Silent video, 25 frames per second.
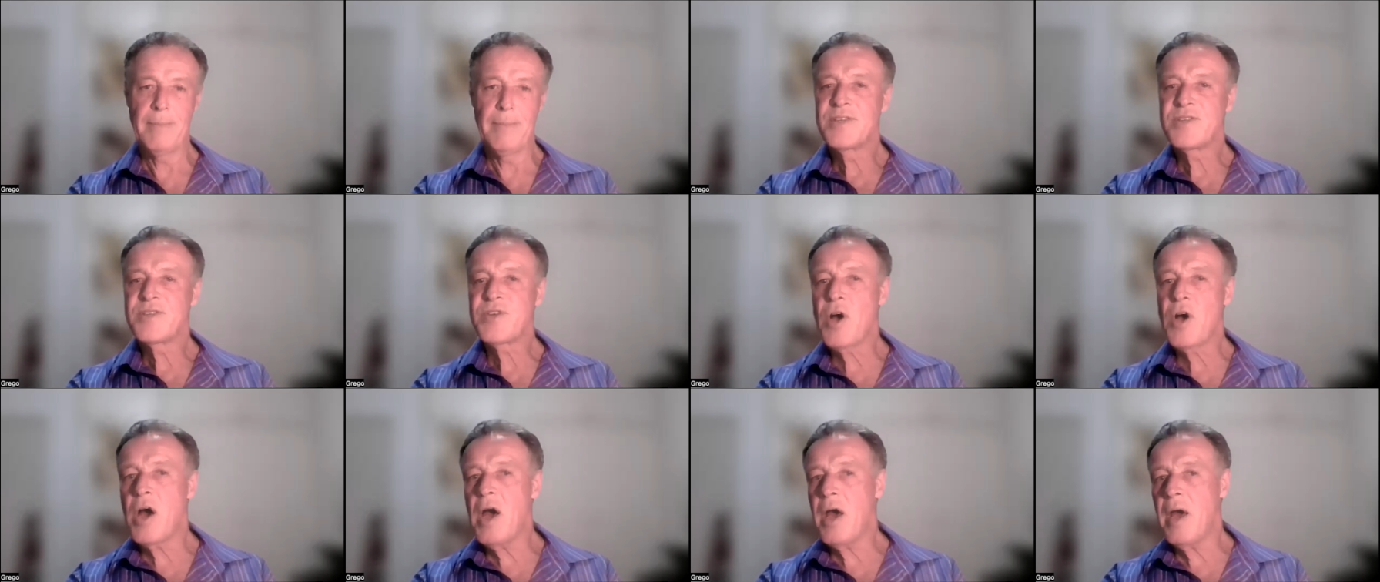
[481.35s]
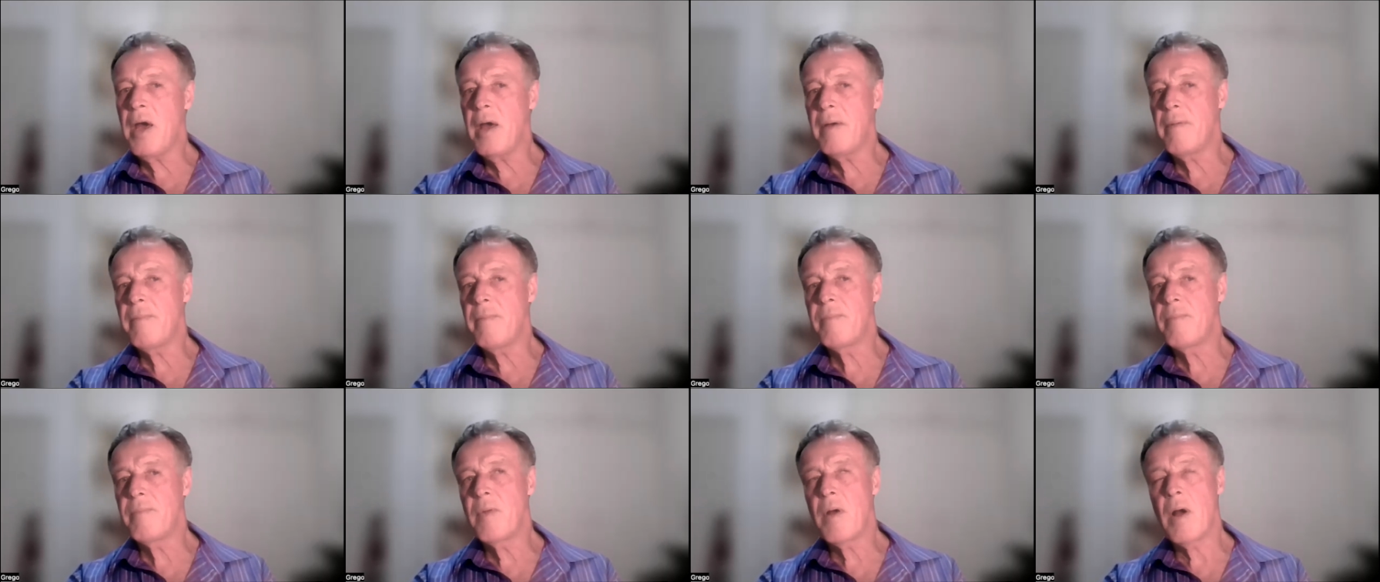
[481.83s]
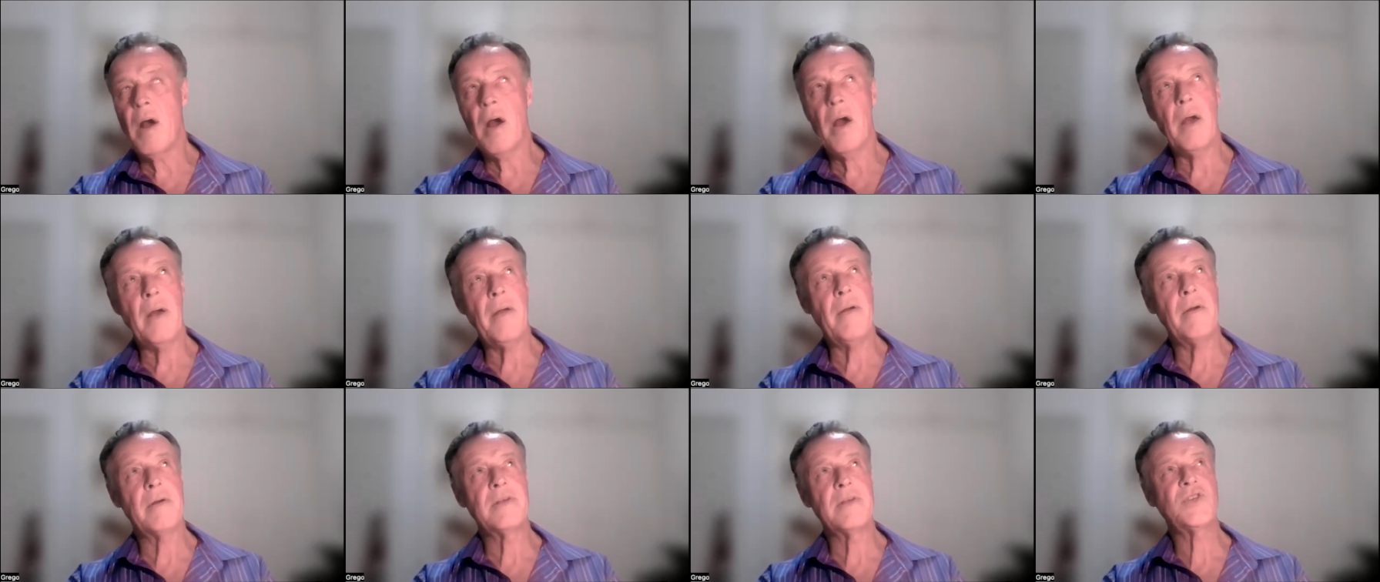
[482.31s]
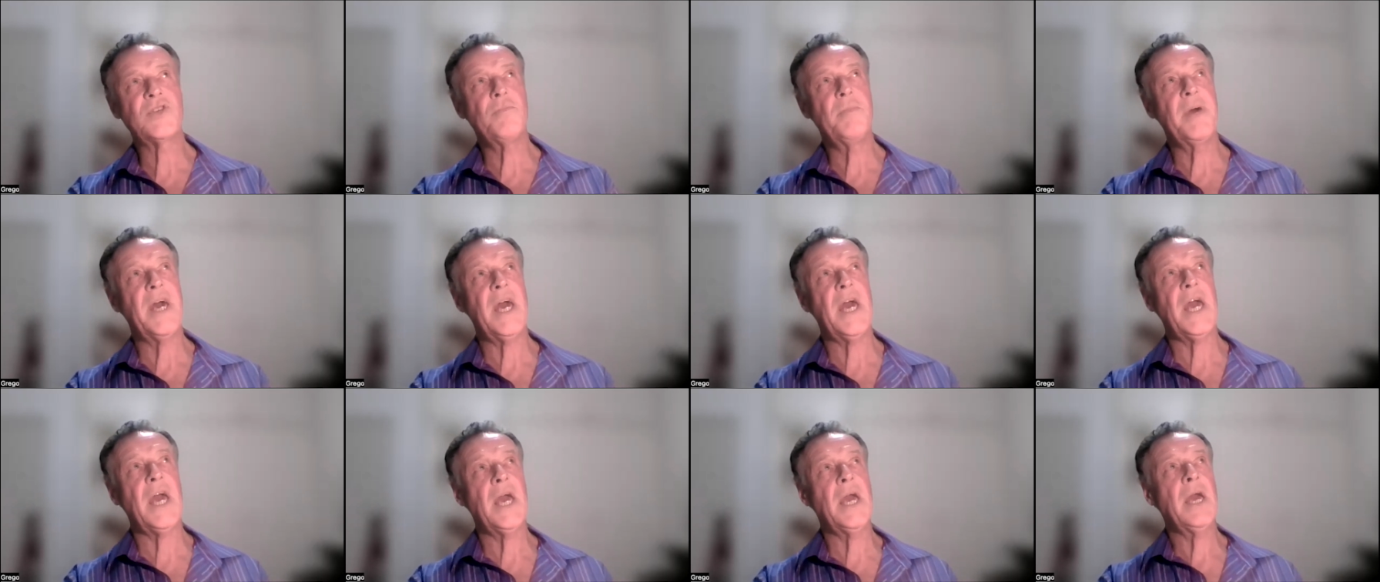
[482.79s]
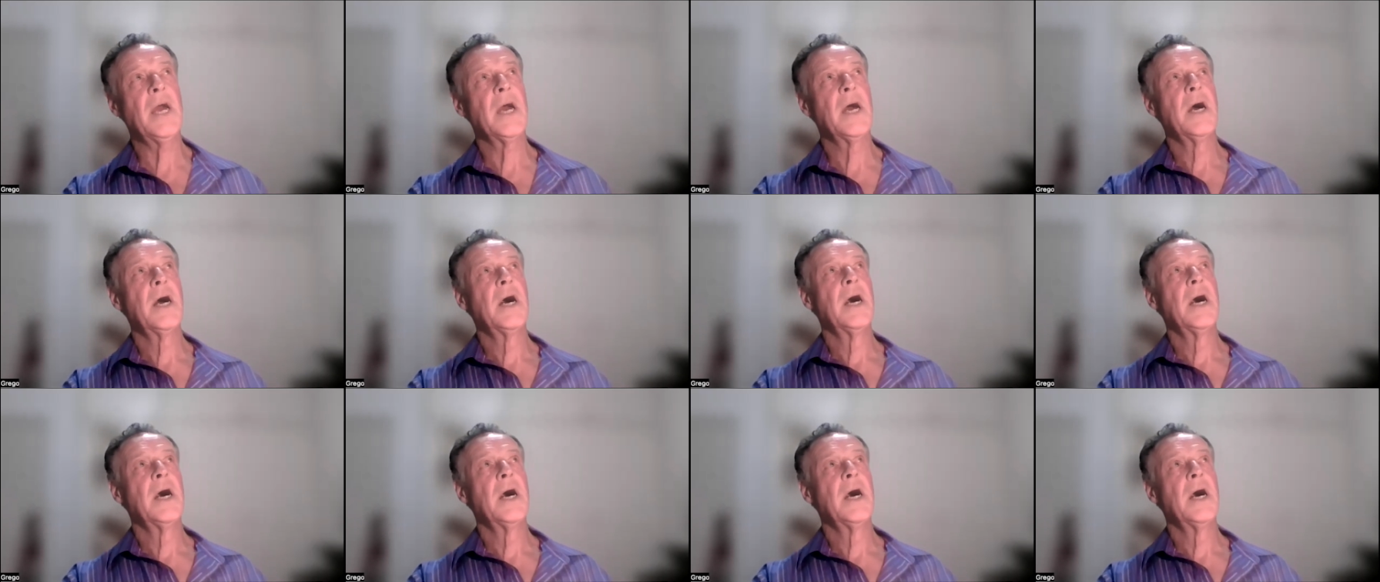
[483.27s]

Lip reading: So to me,